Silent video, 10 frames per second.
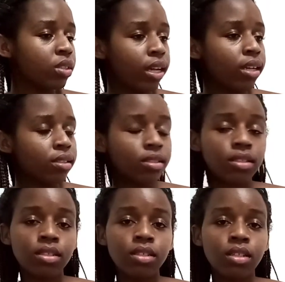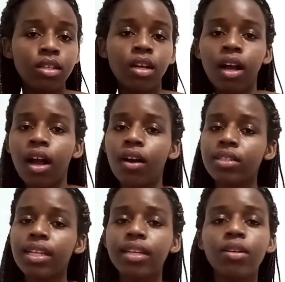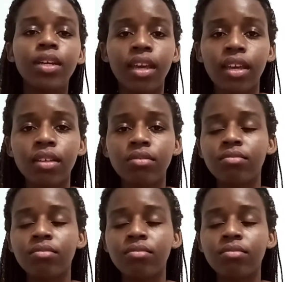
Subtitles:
days. I was like, okay,